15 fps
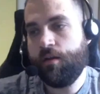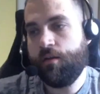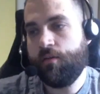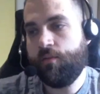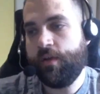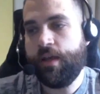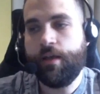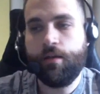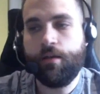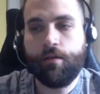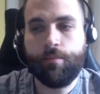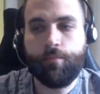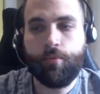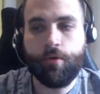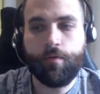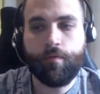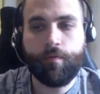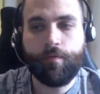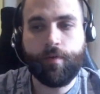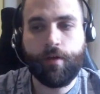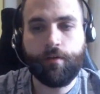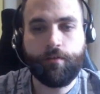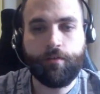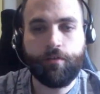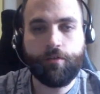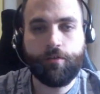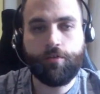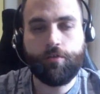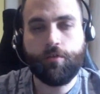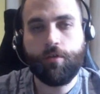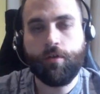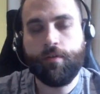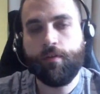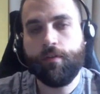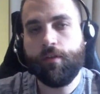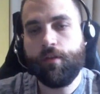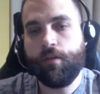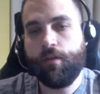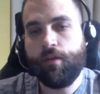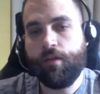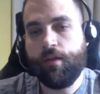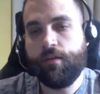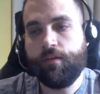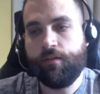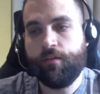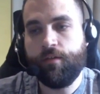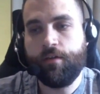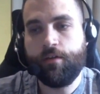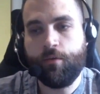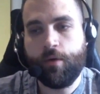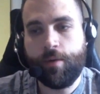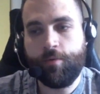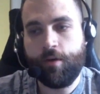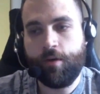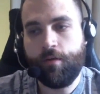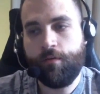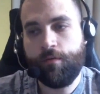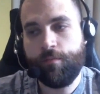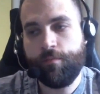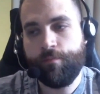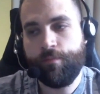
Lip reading: We had a board of advisors join the ETC Cooperative.